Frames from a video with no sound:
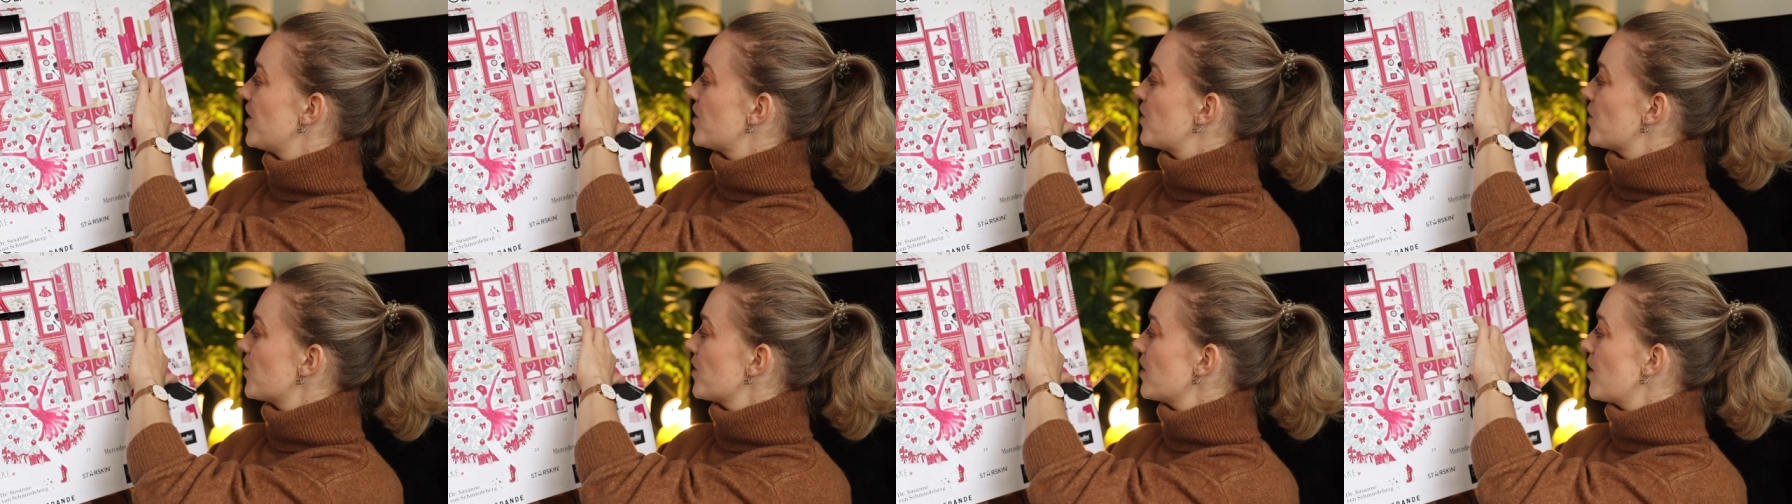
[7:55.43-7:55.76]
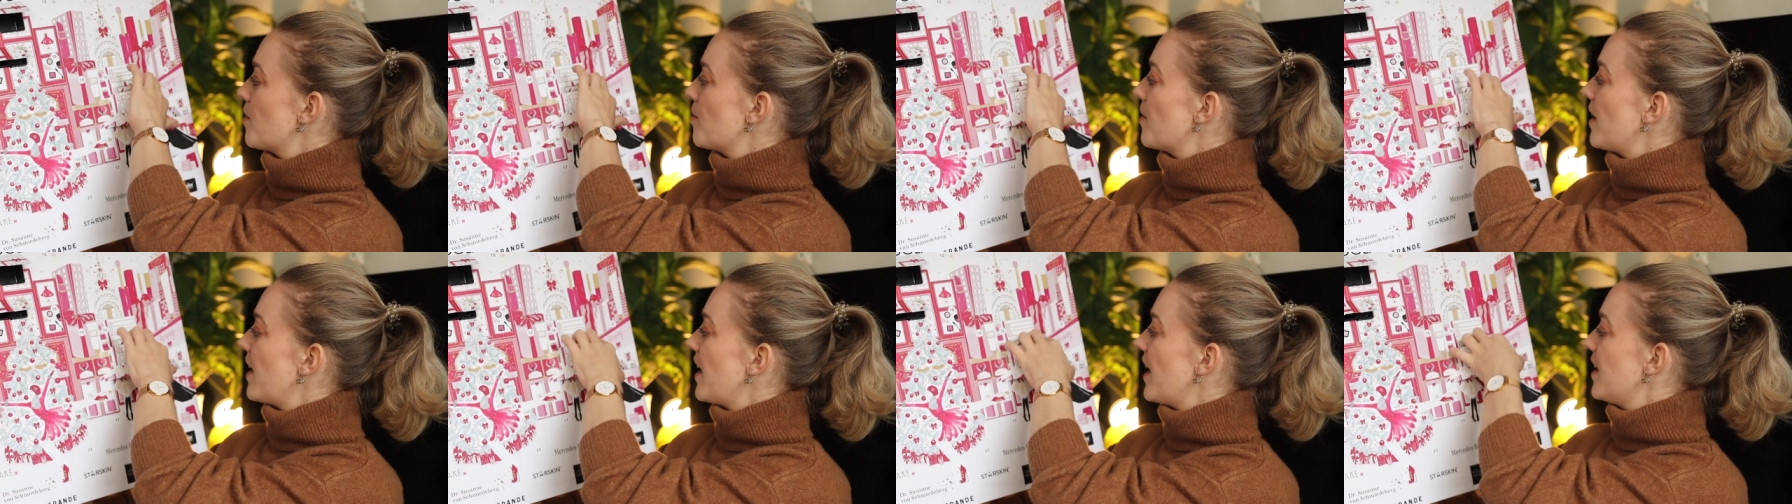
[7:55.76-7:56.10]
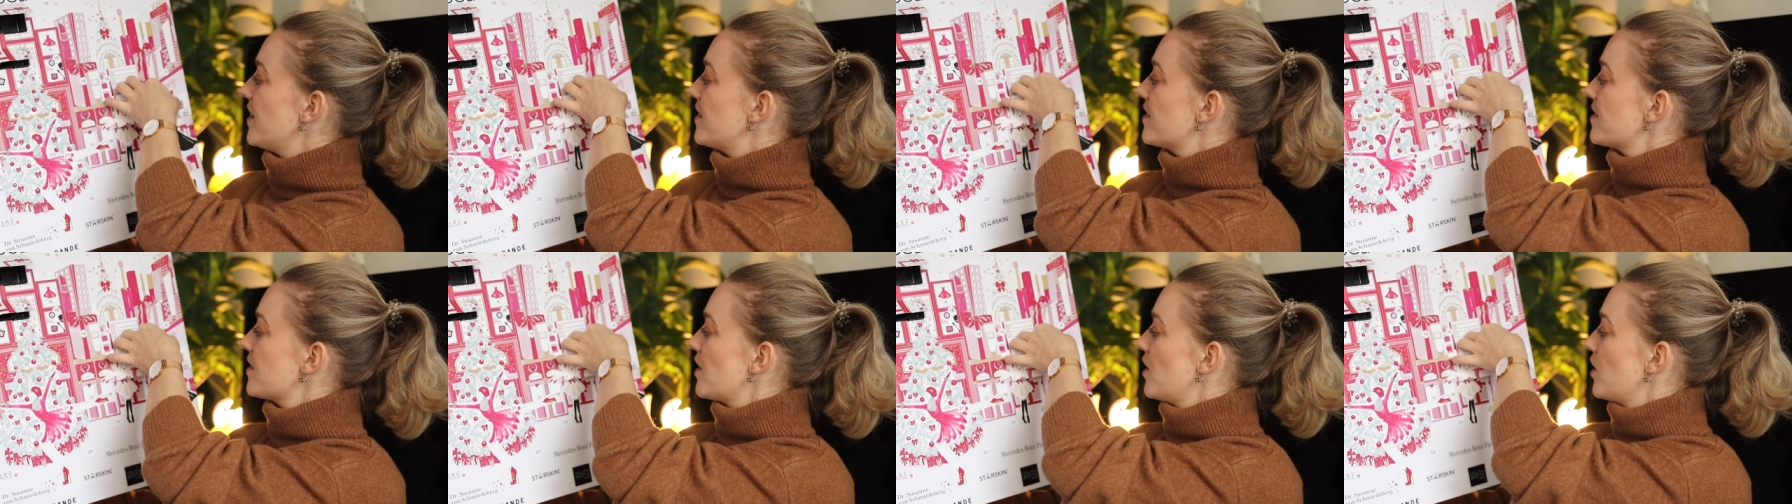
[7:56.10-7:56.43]
Door number
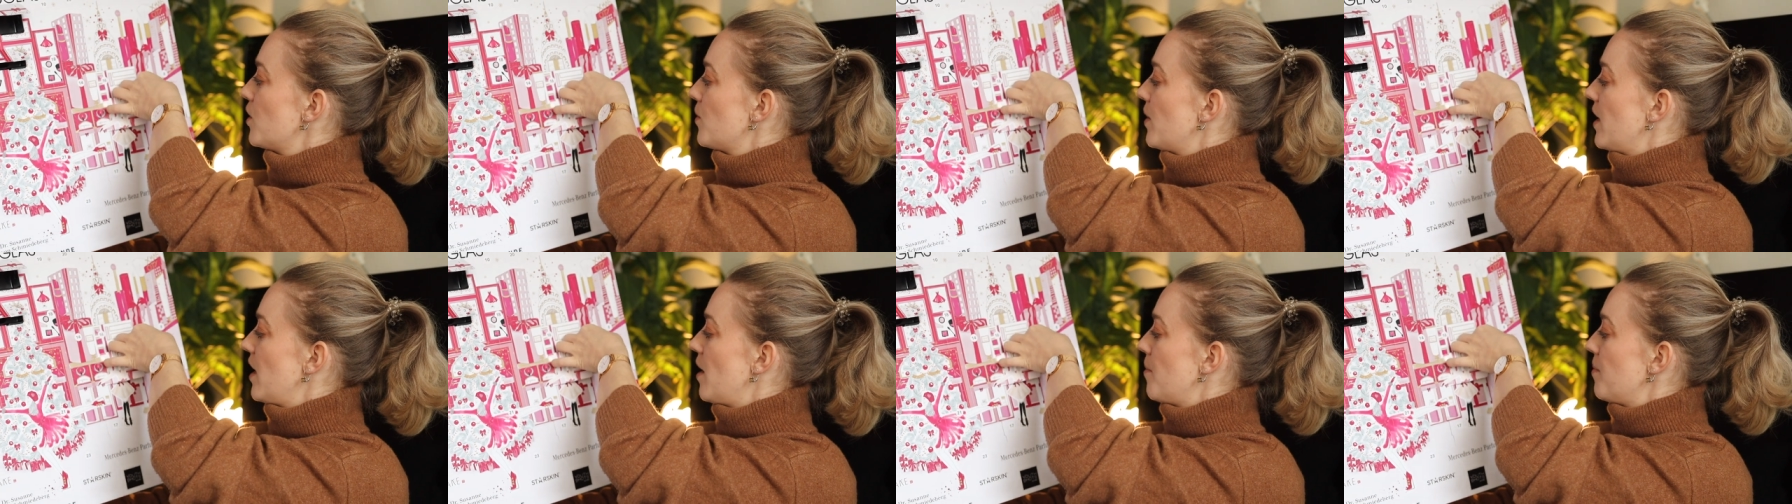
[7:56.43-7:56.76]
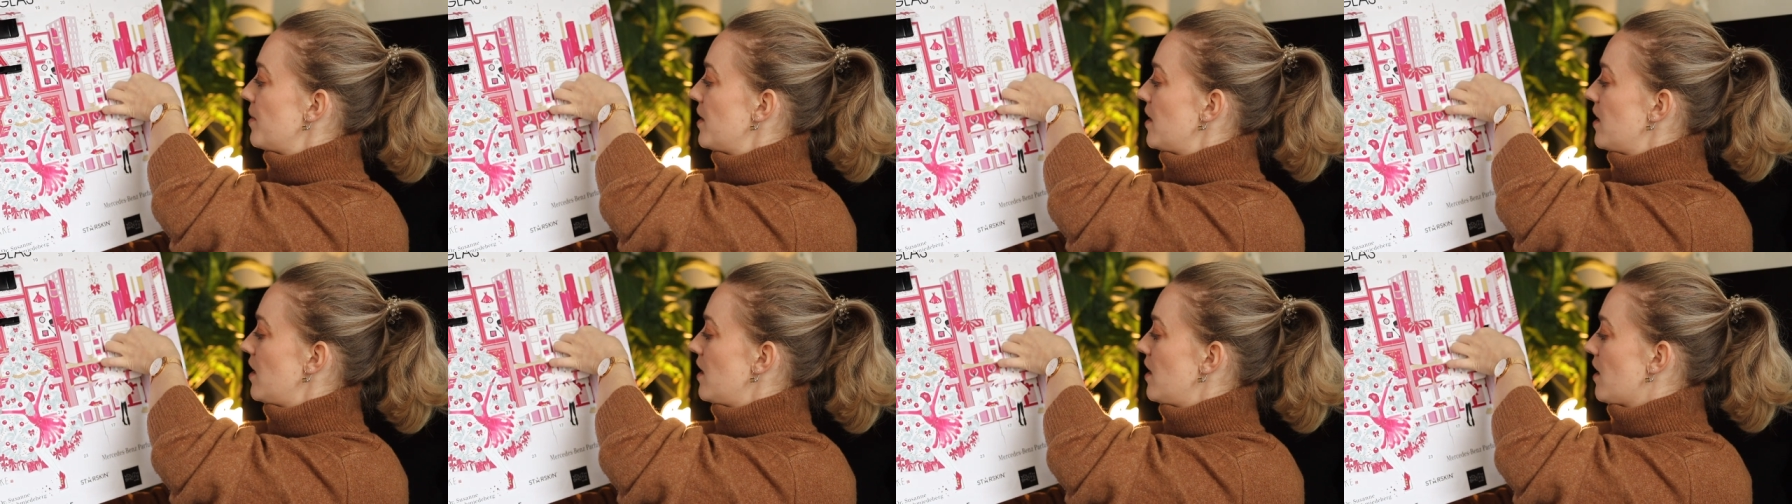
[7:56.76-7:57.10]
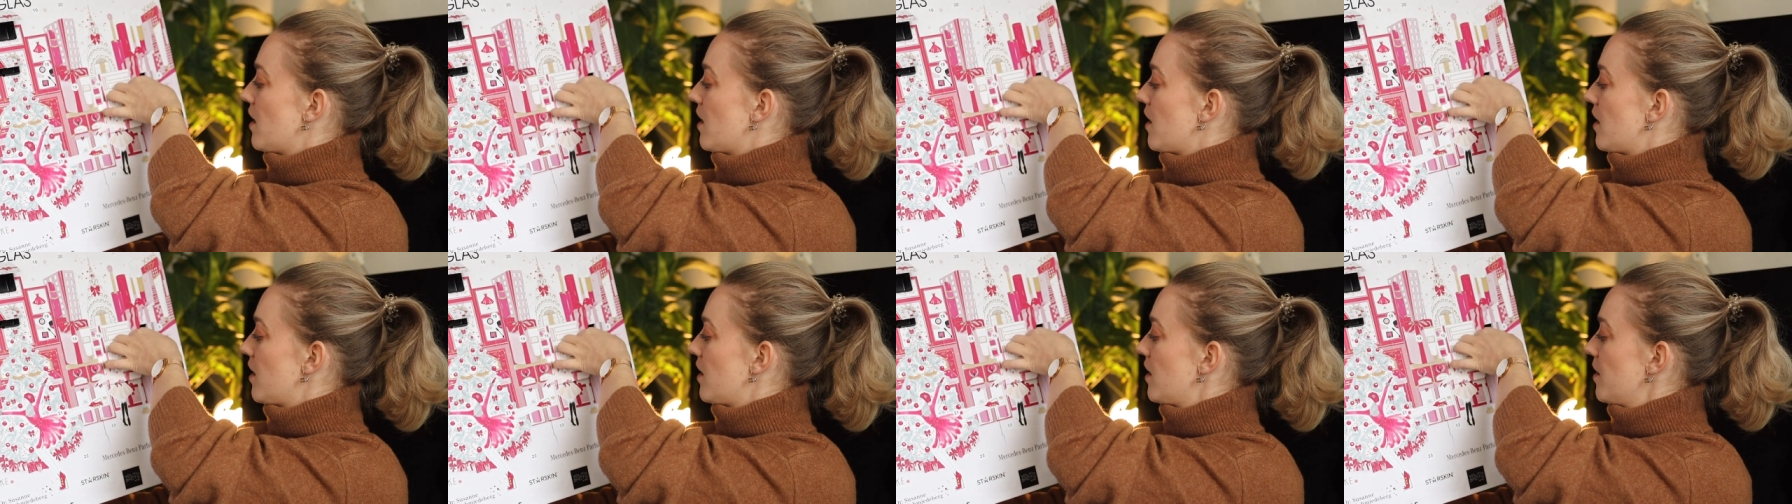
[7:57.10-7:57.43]
eight is all the way up
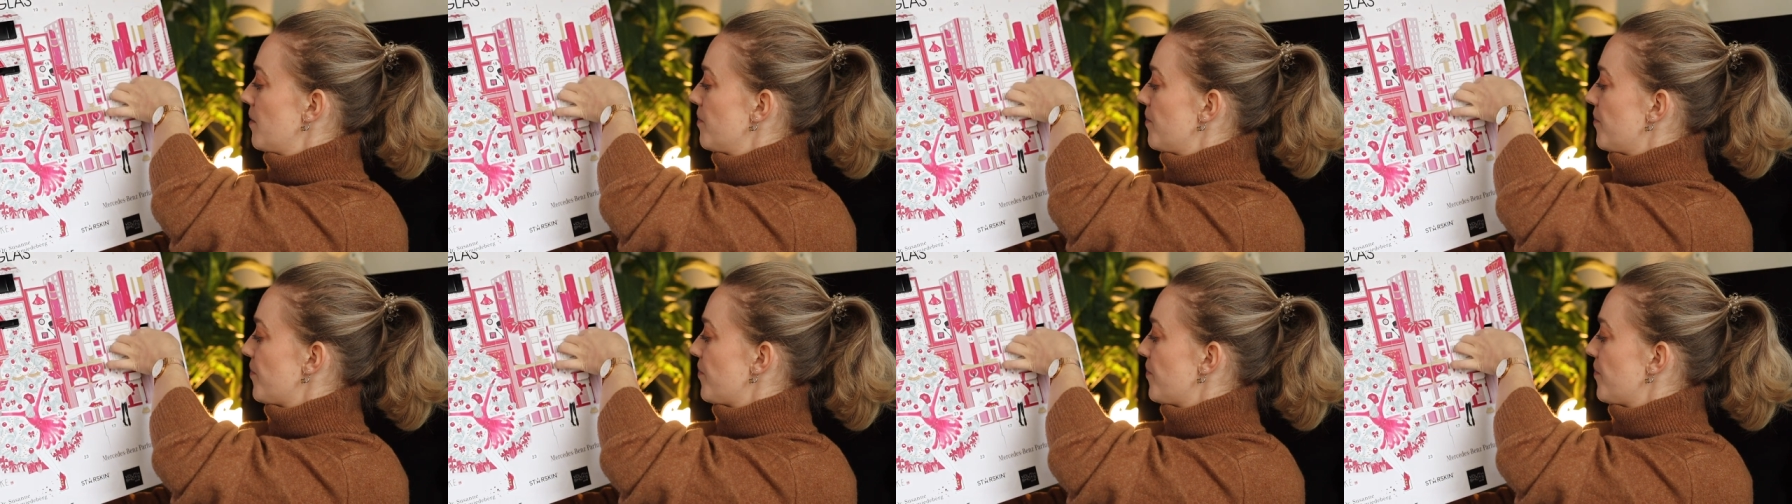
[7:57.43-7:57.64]
here.